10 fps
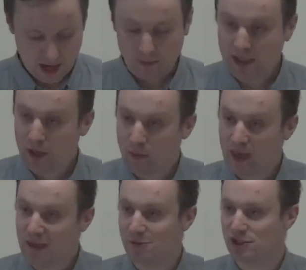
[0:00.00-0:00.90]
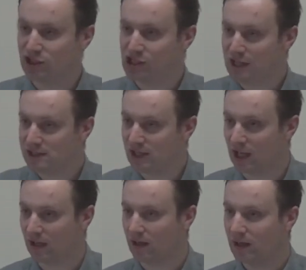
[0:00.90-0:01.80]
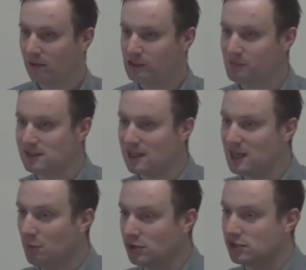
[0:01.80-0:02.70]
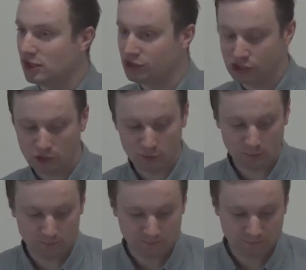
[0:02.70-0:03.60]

Uh, we know that he was a Gentile, which means that he wasn't a Jew,